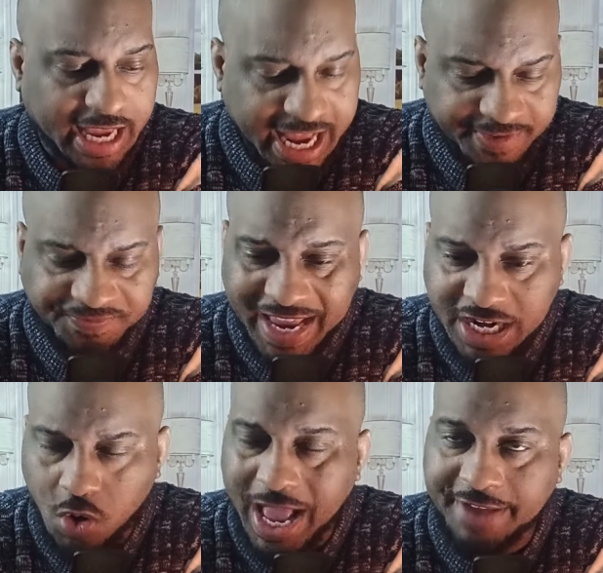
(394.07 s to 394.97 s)
If they
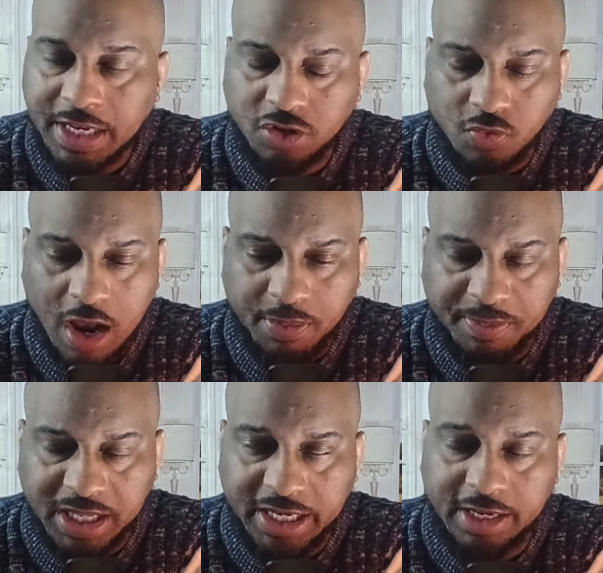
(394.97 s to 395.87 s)
don't have
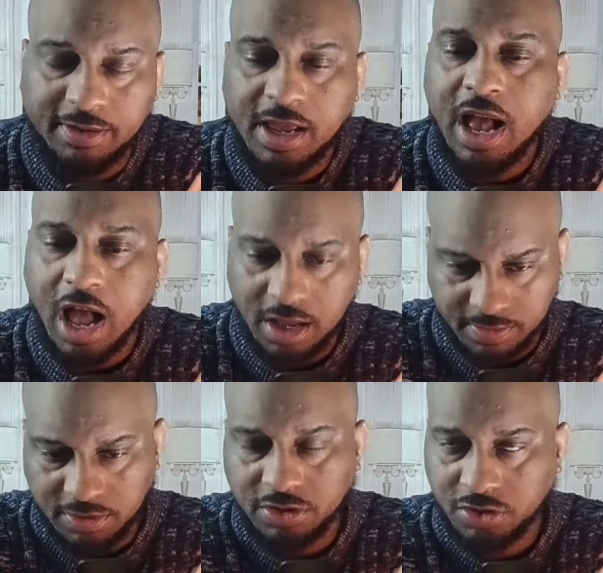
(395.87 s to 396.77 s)
interoperability,
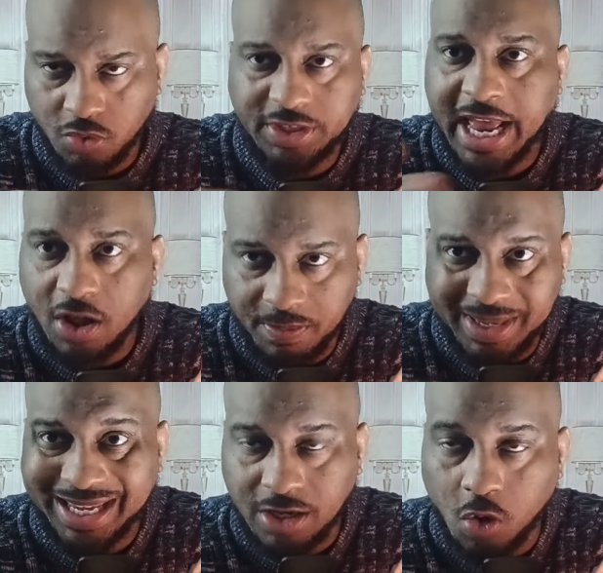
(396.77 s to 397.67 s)
you tell
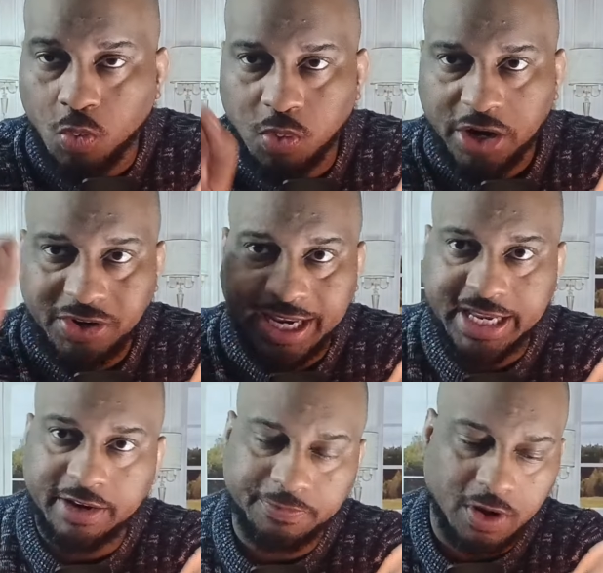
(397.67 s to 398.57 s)
me, where do they
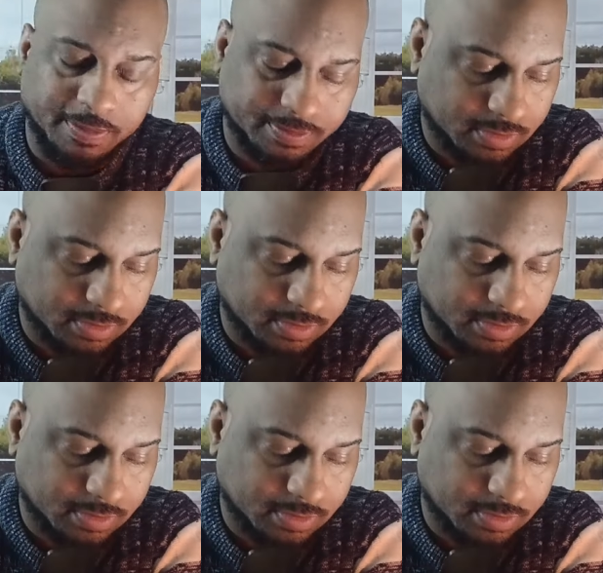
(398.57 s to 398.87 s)
get it from?